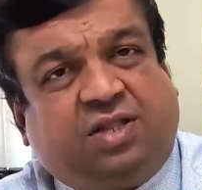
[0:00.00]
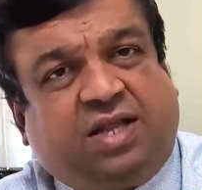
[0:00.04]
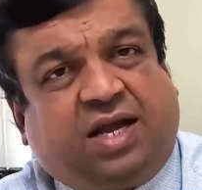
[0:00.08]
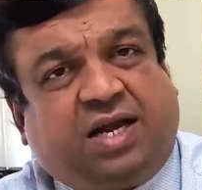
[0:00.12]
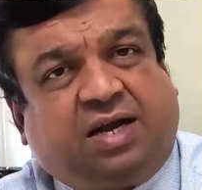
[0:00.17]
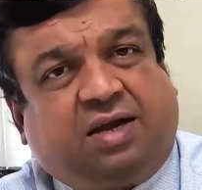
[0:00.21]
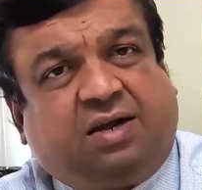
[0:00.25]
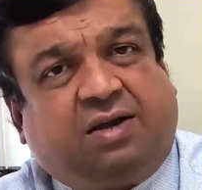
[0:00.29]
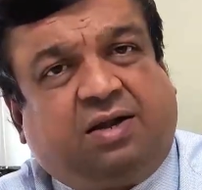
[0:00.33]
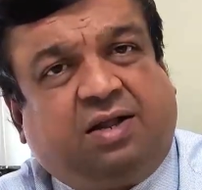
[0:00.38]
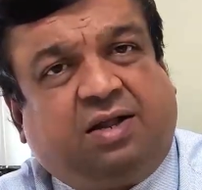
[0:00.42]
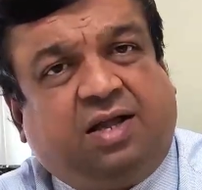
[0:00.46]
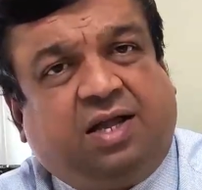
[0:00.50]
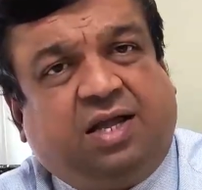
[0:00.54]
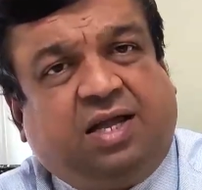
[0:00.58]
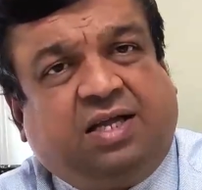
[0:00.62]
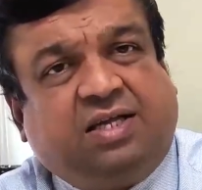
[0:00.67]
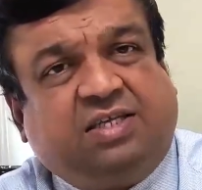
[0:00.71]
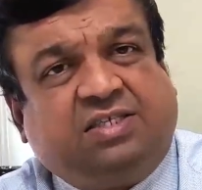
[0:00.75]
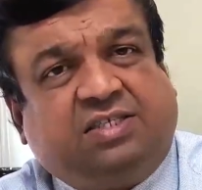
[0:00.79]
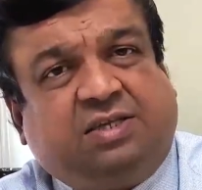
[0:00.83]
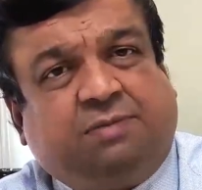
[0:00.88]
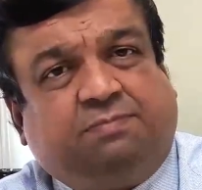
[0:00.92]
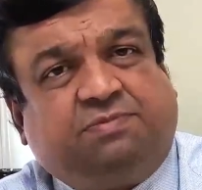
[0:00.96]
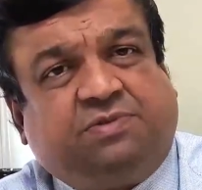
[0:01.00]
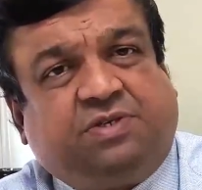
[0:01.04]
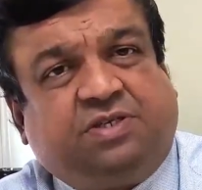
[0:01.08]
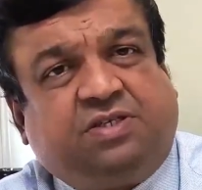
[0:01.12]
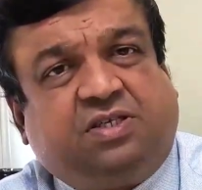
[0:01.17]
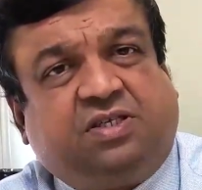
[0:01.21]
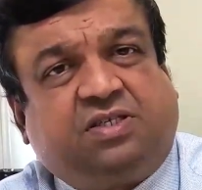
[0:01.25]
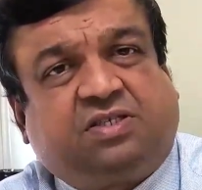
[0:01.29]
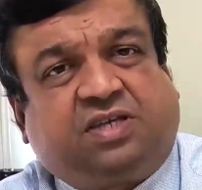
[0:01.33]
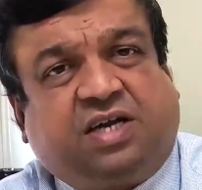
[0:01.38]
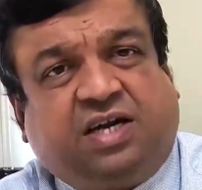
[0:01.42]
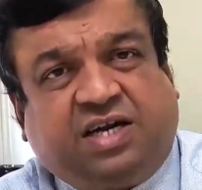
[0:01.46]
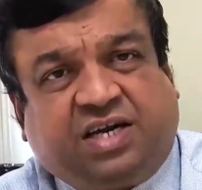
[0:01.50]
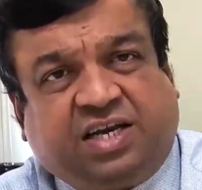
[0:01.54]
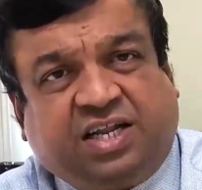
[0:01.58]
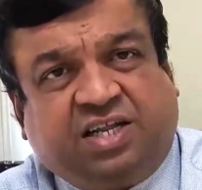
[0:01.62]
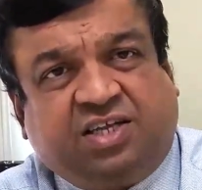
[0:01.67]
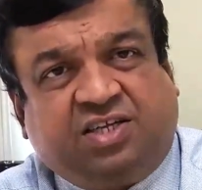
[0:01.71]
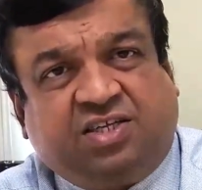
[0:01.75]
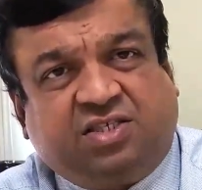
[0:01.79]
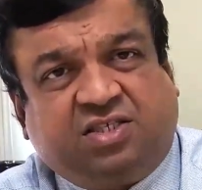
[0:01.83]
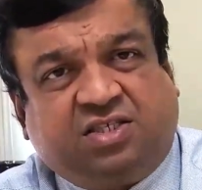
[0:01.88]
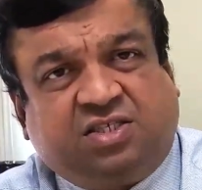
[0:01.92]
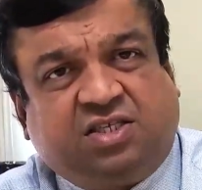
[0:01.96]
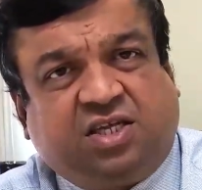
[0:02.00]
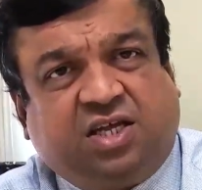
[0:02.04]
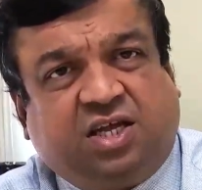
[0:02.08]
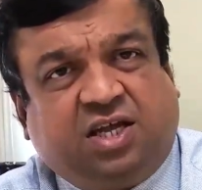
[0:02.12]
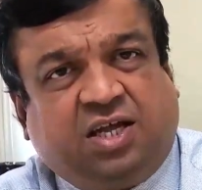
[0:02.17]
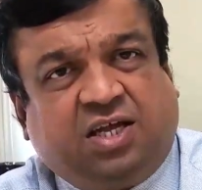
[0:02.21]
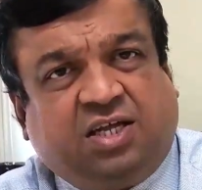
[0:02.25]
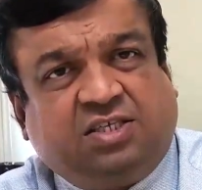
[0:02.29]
that sepsis is contagious.